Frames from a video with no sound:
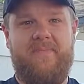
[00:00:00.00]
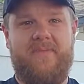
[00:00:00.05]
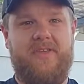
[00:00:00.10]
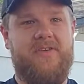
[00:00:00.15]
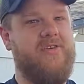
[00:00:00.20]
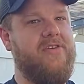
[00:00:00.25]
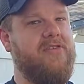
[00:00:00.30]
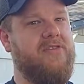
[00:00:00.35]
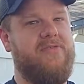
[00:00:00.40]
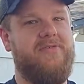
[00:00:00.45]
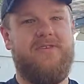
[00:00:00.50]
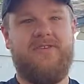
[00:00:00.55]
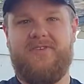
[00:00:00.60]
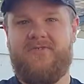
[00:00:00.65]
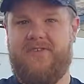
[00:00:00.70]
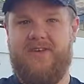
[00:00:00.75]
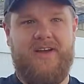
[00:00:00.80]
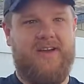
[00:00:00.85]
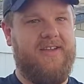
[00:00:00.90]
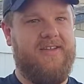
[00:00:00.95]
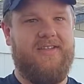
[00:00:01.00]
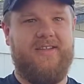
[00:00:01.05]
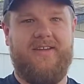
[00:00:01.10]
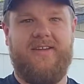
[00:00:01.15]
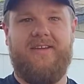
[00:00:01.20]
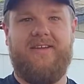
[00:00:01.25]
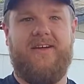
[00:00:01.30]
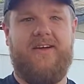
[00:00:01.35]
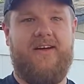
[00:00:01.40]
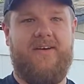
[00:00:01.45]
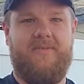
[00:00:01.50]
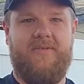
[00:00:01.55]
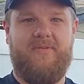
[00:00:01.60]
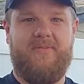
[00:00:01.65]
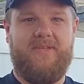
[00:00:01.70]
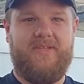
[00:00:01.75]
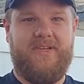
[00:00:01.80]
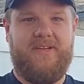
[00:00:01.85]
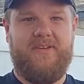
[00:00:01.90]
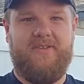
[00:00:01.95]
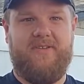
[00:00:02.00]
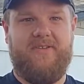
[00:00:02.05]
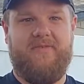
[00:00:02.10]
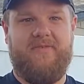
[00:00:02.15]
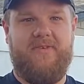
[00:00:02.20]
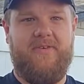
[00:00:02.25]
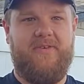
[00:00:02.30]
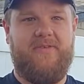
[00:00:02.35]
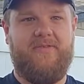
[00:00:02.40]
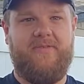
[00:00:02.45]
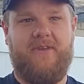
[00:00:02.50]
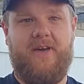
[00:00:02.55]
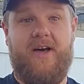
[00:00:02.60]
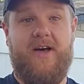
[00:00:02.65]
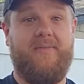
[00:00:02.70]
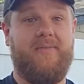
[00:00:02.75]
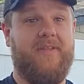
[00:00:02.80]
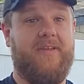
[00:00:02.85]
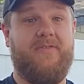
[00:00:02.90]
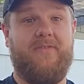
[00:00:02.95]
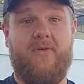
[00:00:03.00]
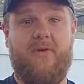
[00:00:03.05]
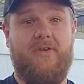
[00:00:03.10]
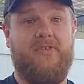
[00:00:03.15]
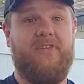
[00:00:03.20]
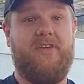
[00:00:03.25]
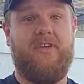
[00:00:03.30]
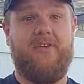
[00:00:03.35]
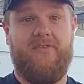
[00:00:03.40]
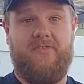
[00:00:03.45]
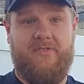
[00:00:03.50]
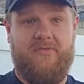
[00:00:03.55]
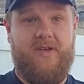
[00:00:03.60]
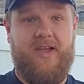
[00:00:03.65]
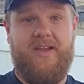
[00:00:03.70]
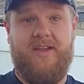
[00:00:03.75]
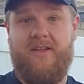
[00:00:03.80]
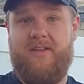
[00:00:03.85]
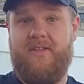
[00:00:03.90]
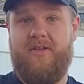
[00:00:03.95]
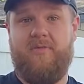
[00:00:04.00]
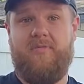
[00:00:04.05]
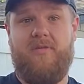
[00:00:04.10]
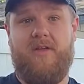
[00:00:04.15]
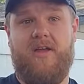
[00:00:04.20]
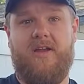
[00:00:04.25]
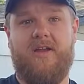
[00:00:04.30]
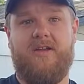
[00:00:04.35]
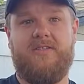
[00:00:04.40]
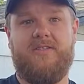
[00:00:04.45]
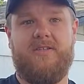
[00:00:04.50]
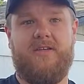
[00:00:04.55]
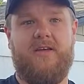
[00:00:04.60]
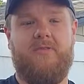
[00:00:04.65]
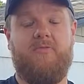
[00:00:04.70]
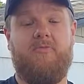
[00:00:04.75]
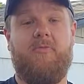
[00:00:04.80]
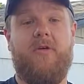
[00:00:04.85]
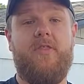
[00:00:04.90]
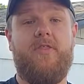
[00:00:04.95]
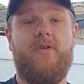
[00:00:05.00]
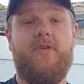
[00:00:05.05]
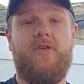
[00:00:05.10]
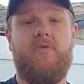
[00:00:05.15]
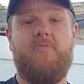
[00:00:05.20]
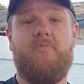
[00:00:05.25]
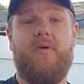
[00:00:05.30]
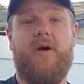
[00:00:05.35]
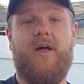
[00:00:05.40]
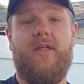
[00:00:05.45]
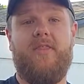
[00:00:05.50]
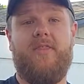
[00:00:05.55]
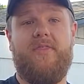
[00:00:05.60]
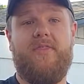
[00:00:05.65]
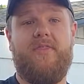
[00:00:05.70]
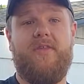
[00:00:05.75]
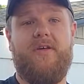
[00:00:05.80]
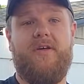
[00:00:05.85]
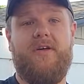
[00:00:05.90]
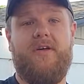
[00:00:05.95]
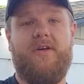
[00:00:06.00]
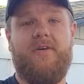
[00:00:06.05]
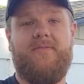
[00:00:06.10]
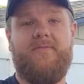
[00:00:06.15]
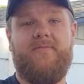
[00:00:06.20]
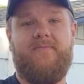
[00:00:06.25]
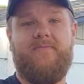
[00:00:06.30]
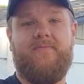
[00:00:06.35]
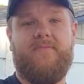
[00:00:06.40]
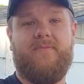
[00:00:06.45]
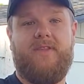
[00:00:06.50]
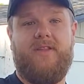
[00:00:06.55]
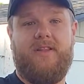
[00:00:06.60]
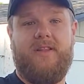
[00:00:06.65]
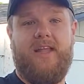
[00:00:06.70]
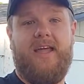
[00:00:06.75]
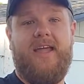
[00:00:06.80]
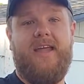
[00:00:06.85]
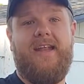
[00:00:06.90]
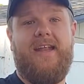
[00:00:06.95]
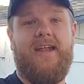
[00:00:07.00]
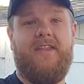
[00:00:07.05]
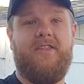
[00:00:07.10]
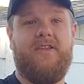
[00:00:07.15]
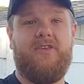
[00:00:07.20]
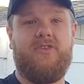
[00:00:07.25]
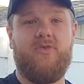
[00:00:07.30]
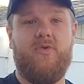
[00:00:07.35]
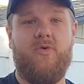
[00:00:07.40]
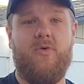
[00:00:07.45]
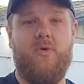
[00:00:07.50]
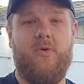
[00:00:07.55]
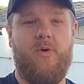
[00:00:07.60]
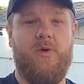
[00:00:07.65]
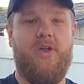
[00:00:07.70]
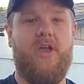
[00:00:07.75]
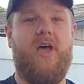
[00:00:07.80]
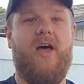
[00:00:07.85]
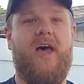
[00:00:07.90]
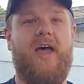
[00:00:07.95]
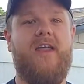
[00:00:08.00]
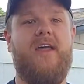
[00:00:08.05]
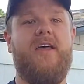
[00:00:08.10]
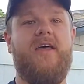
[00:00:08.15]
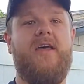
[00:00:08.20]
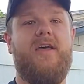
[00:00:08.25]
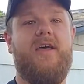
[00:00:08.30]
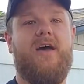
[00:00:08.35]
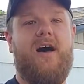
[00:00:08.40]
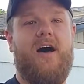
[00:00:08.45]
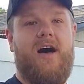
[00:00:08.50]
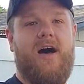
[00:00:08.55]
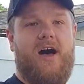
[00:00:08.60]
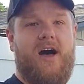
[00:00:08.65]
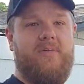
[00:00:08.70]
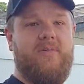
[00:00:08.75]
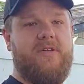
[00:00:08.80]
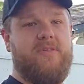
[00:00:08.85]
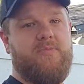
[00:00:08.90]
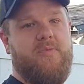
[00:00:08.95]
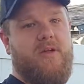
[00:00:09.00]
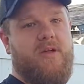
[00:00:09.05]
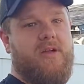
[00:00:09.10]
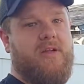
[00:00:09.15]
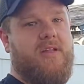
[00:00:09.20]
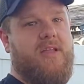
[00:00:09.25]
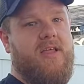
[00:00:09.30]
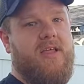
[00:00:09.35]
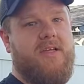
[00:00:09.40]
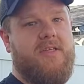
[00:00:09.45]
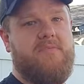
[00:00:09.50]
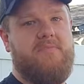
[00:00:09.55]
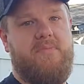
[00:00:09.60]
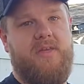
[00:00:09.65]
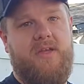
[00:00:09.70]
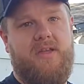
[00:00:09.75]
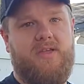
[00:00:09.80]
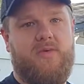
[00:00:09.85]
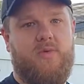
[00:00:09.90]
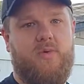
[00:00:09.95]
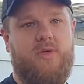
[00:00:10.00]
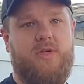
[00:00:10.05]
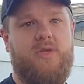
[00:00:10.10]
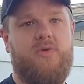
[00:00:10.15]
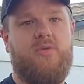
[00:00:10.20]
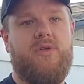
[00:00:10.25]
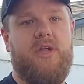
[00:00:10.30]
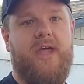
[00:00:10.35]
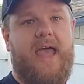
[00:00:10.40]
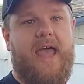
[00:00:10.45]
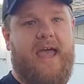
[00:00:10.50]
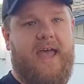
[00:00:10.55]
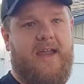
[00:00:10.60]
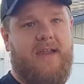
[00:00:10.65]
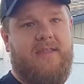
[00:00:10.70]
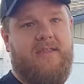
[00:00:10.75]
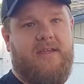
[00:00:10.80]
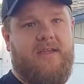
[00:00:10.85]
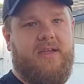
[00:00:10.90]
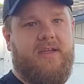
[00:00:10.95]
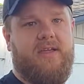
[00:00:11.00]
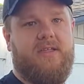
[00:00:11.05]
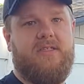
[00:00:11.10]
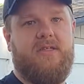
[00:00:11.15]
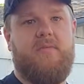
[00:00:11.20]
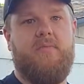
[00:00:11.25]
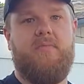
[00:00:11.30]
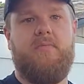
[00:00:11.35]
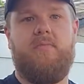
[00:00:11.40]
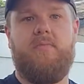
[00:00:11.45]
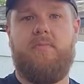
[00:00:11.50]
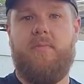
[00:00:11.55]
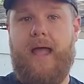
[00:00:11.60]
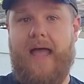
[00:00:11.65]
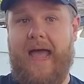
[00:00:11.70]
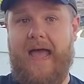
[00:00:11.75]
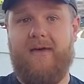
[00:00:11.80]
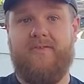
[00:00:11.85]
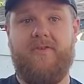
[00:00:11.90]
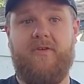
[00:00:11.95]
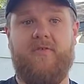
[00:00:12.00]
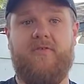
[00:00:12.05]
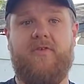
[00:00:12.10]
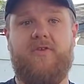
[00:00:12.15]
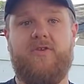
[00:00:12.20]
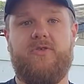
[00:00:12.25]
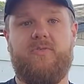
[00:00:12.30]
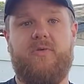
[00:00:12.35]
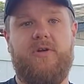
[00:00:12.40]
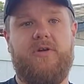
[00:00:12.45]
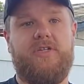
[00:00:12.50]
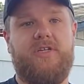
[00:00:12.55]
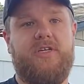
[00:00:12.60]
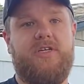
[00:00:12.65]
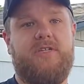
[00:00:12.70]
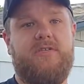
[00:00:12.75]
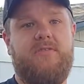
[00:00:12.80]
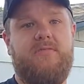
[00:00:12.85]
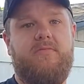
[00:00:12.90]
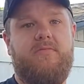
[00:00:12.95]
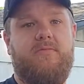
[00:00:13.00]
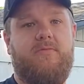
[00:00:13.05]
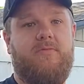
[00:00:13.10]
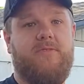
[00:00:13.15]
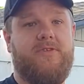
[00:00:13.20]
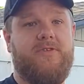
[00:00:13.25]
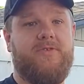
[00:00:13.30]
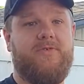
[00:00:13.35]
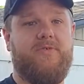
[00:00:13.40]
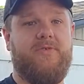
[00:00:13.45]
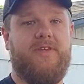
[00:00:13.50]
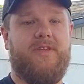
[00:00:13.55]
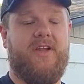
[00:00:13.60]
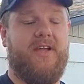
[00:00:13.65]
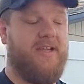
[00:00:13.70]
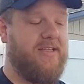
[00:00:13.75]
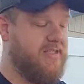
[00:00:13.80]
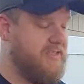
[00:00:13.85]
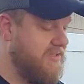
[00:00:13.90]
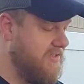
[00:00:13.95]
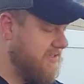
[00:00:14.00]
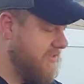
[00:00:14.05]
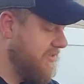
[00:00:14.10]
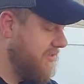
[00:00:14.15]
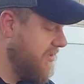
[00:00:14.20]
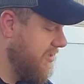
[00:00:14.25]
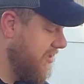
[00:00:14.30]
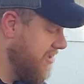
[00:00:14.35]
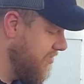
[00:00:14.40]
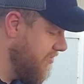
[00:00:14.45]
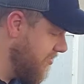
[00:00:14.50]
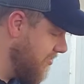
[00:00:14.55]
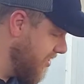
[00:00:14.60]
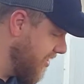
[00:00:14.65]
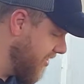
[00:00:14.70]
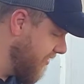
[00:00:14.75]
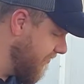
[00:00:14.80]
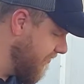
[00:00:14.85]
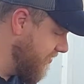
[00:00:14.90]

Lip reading: You can do this for anything, but particularly for the Omlet, of course, it goes right into their product. Whether you bought the light and the door or not, Omlet's product line is made to where you can add things after first purchase, which is really nice. Good morning.